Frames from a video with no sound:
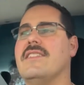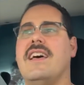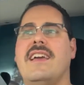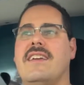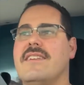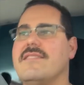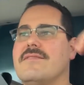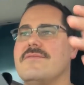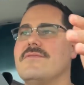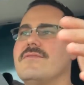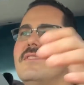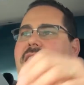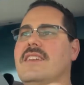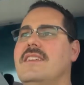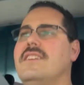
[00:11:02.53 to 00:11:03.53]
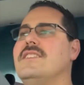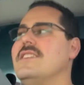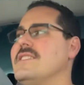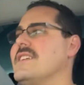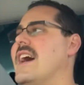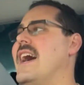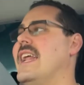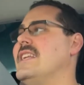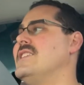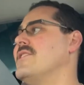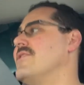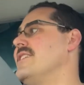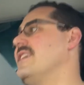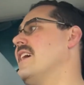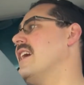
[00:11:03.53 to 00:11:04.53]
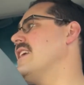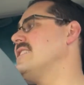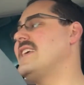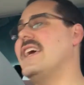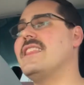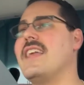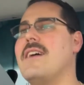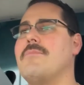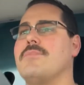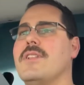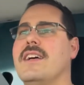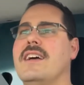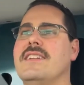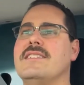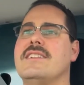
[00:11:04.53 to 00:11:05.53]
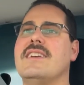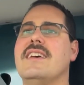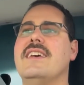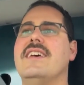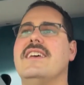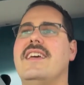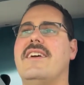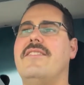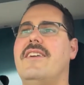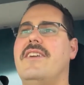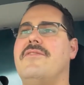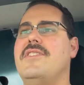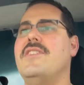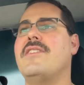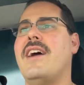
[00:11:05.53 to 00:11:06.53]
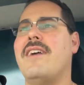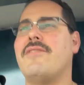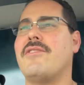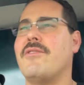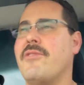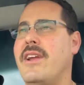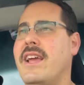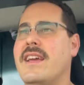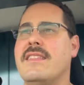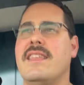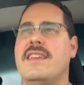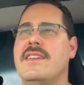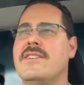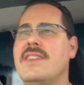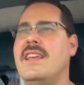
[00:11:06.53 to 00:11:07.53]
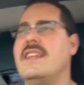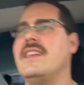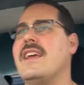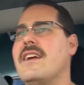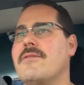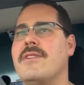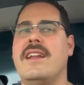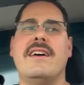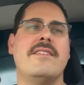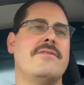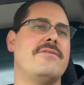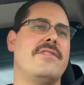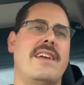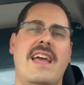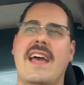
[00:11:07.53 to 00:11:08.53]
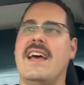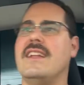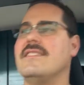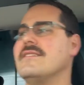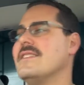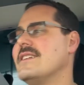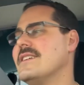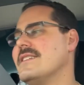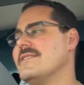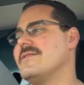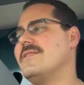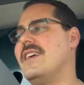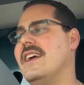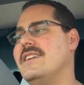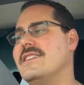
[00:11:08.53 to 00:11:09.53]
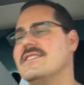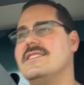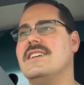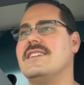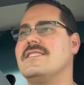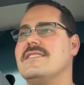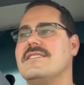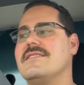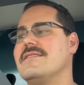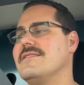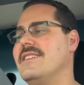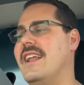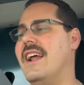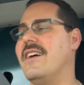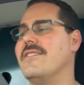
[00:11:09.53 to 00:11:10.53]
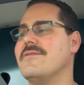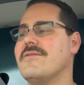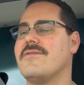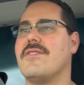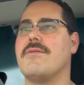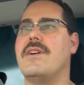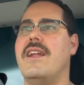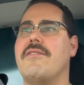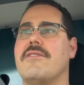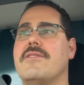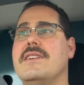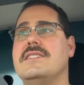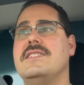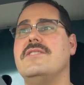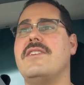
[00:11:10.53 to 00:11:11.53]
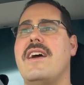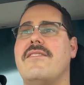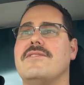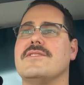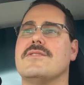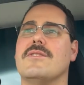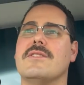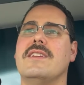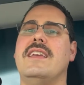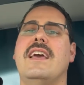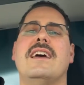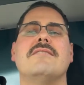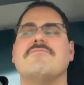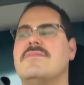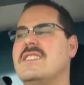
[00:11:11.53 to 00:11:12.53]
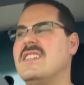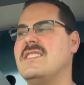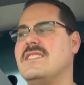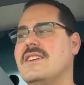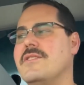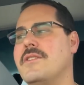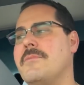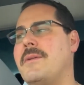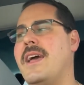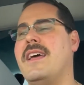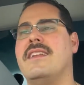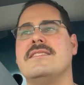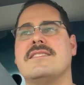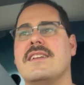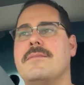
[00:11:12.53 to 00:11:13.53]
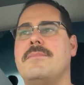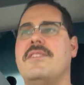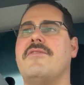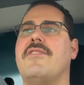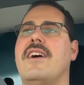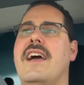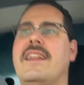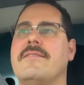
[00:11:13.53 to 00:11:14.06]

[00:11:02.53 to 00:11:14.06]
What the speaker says: Like, you just got to do it. You got to take that plunge. If you have a rig that you need to get rid of, and you're just, you know, for whatever reason you haven't sold it yet, just do it, man. It's going to be fun.